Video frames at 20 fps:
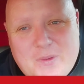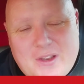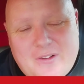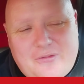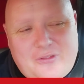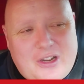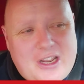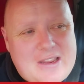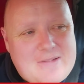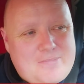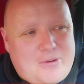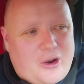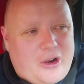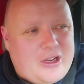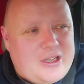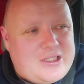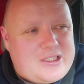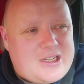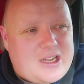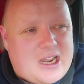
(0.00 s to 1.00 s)
3
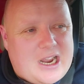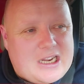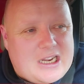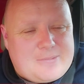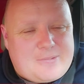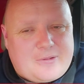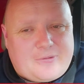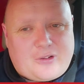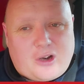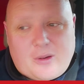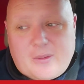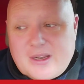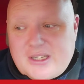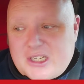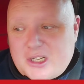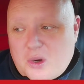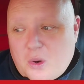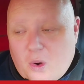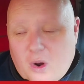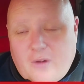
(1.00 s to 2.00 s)
points and a performance,
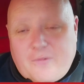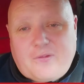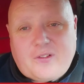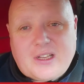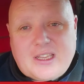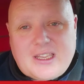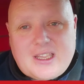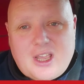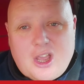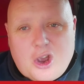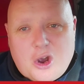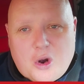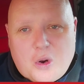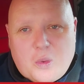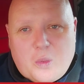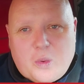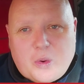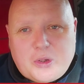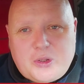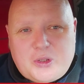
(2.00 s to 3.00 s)
and hopefully a
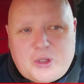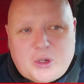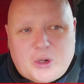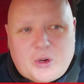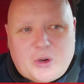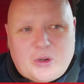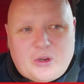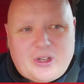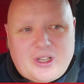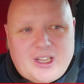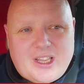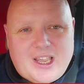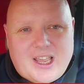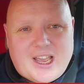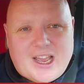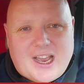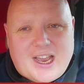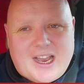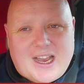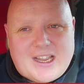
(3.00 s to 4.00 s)
Wood goal
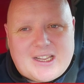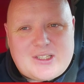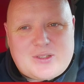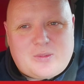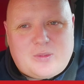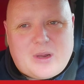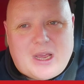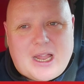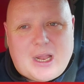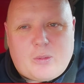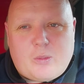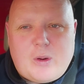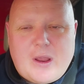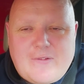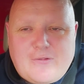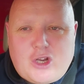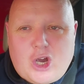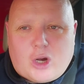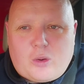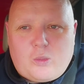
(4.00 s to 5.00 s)
as well.
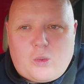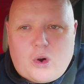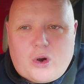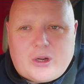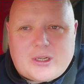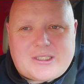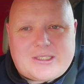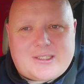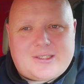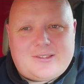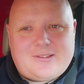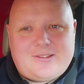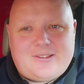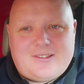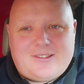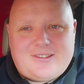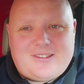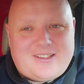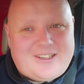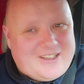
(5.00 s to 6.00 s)
We've got Wood.
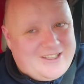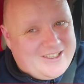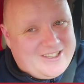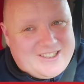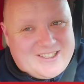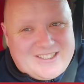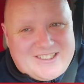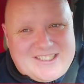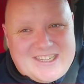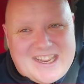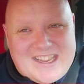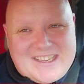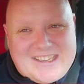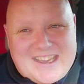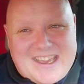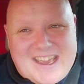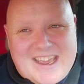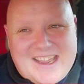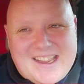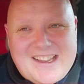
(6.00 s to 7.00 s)
Take
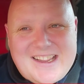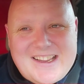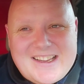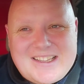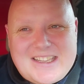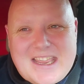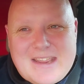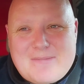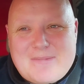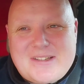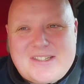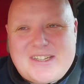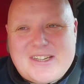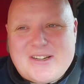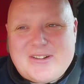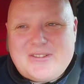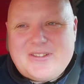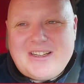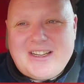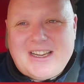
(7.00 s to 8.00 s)
care, keep it
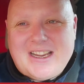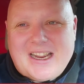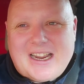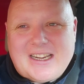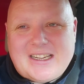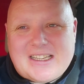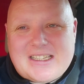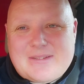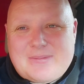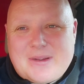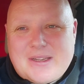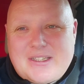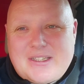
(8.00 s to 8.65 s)
tuned, and I'll speak